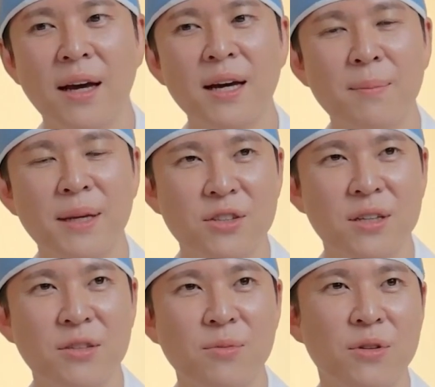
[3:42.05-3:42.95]
And based
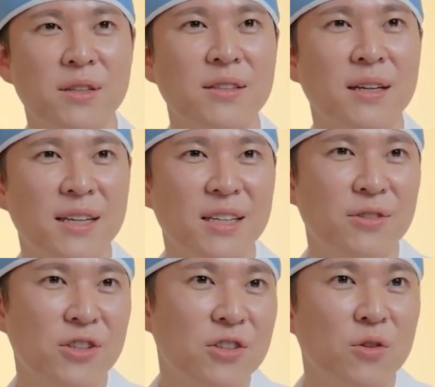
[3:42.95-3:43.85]
on experience,
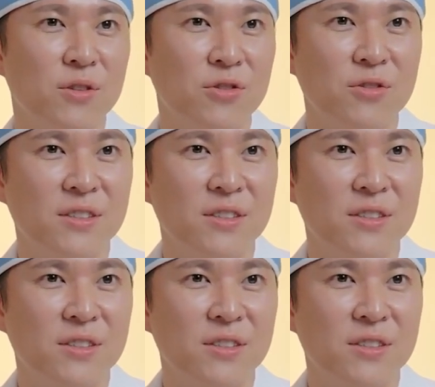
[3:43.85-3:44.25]
even just going through the